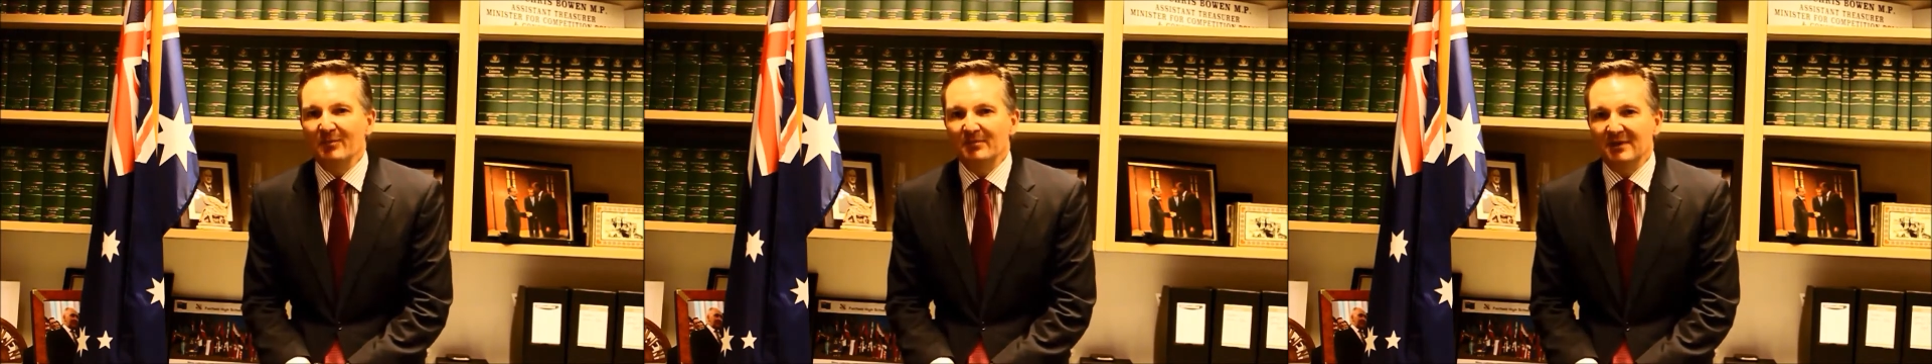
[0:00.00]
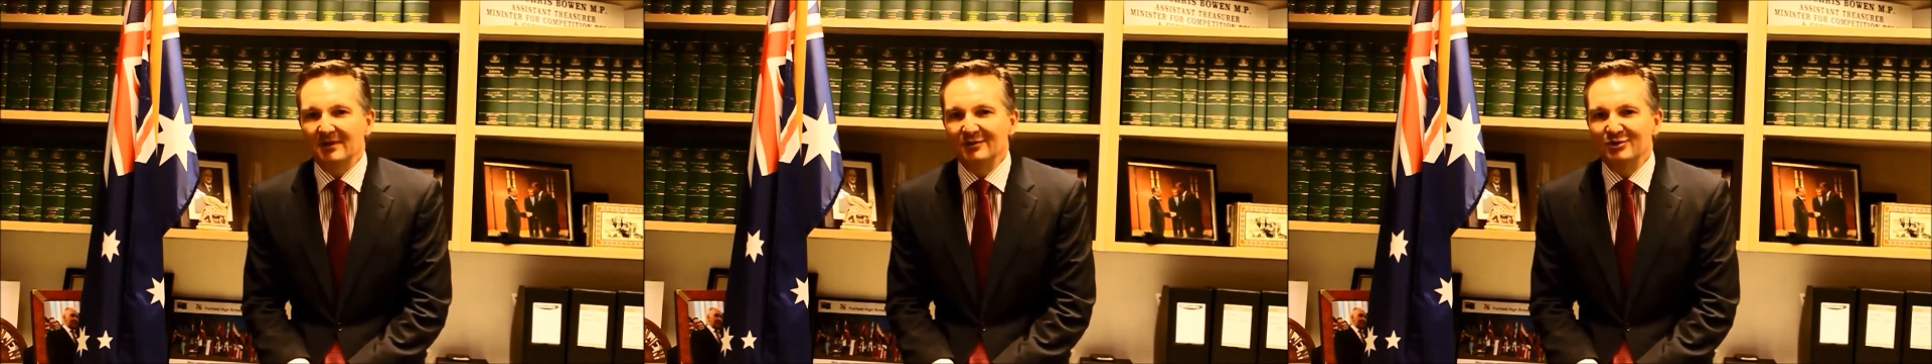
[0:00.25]

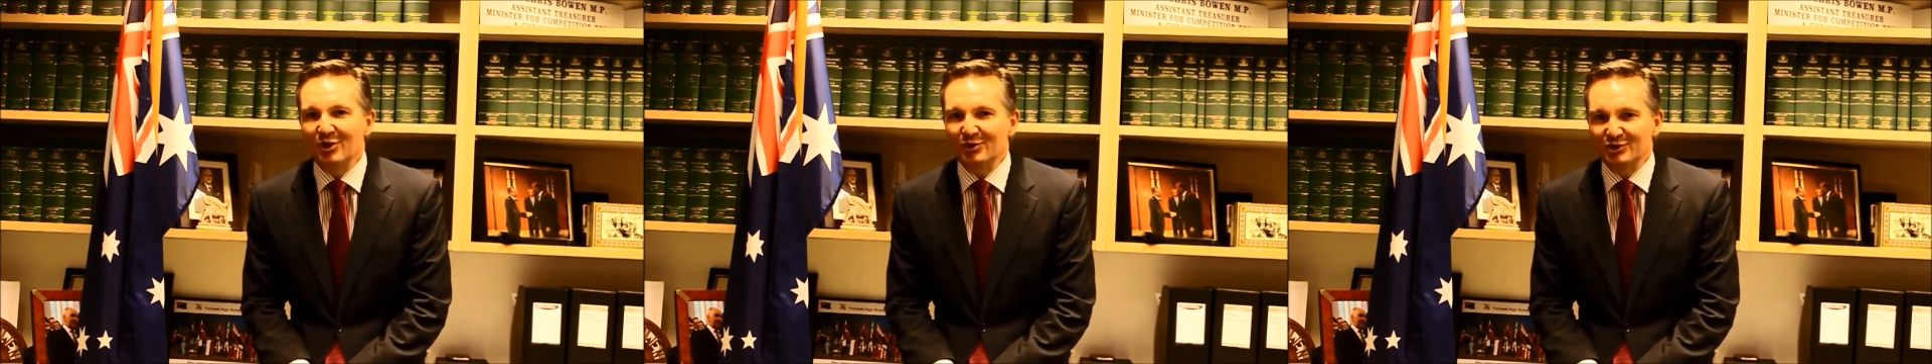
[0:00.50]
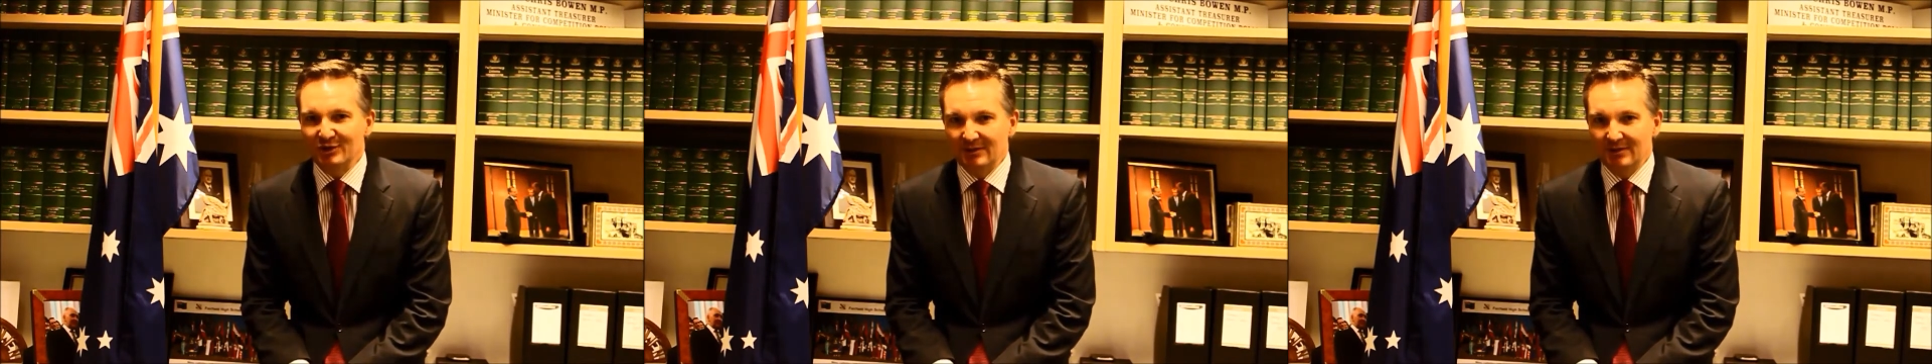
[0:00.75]
being
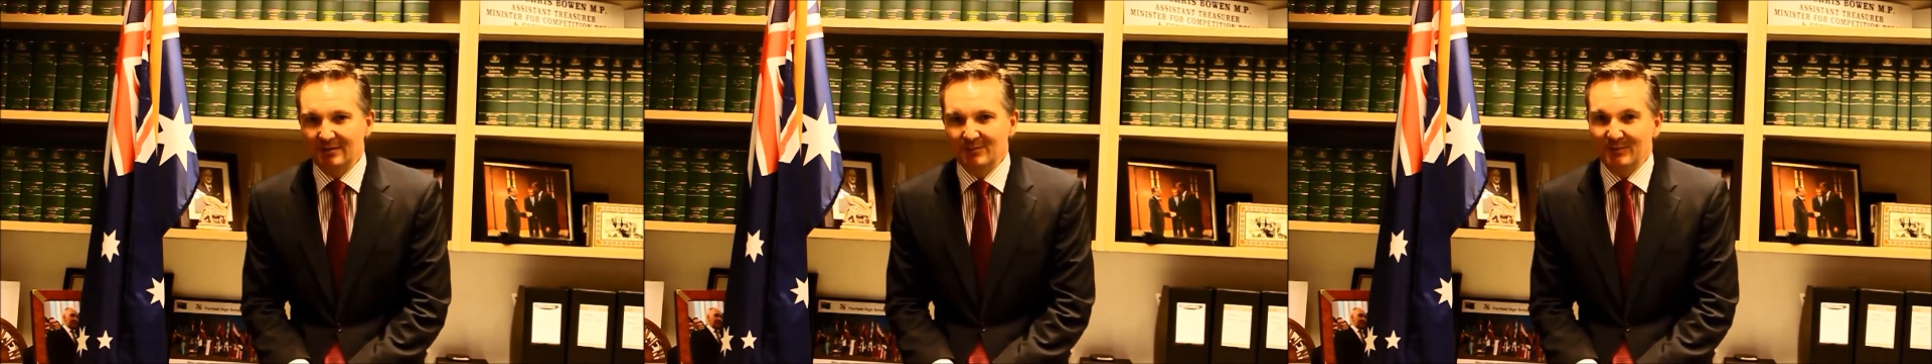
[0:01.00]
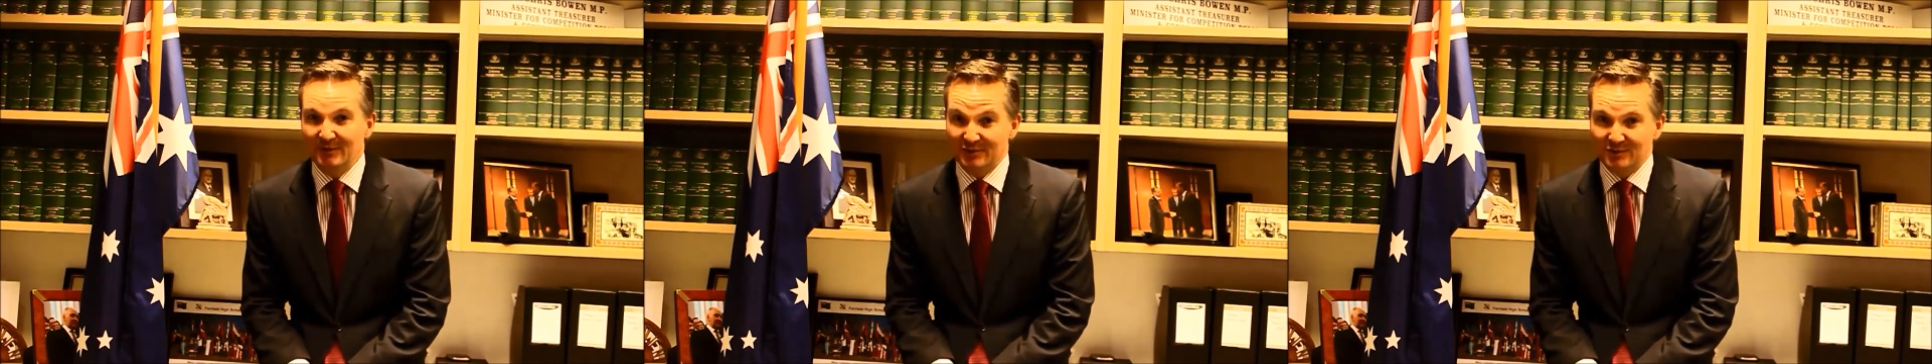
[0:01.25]
dodgy with
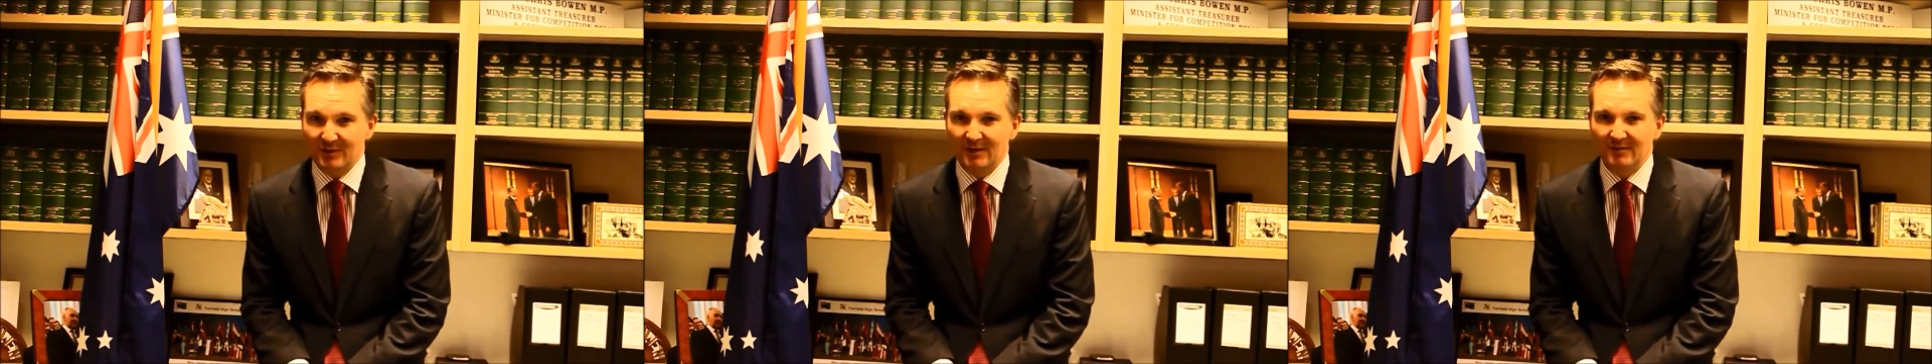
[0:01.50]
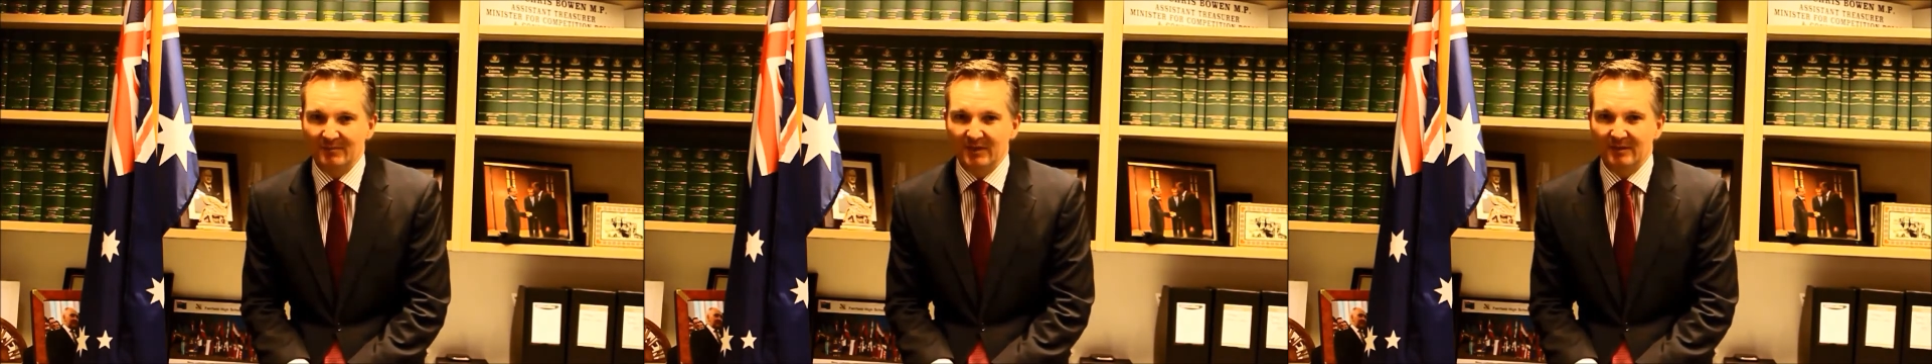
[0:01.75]
the Australian
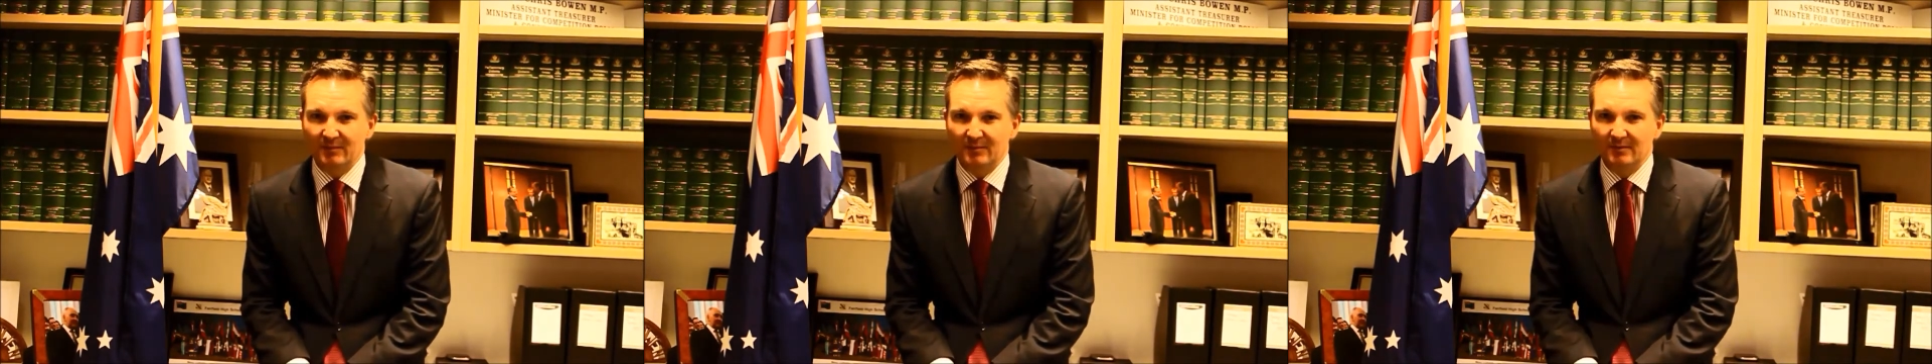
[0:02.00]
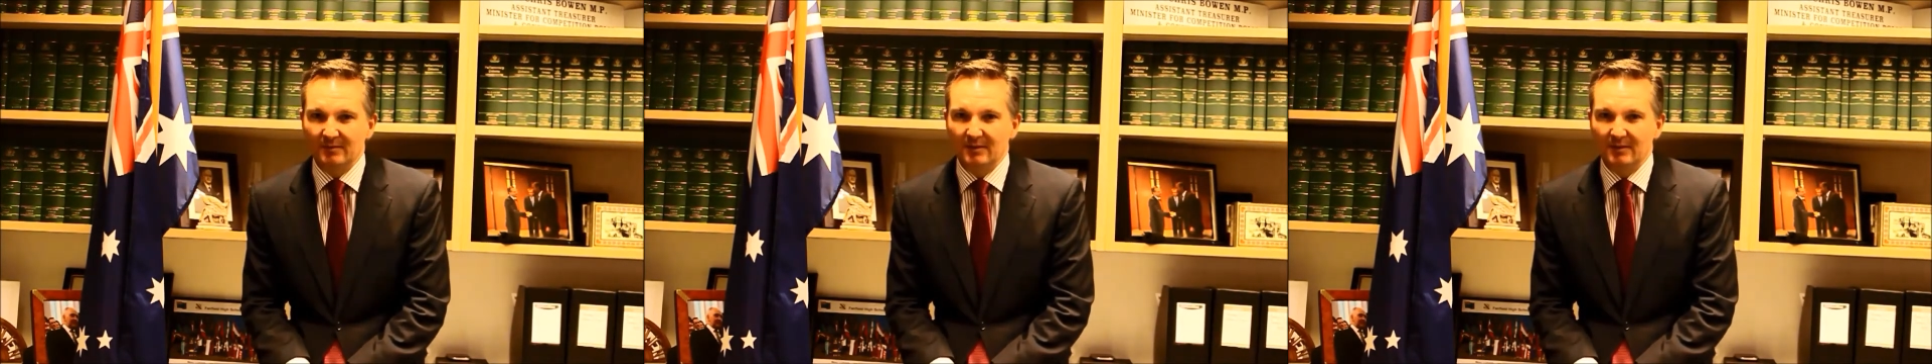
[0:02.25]
people